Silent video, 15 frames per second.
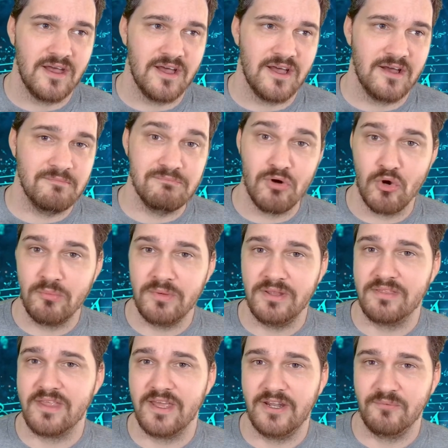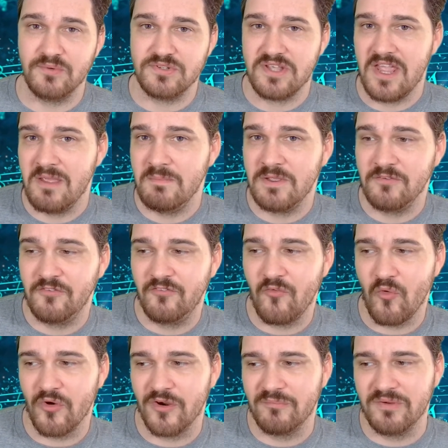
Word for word: moment that it was aiming for,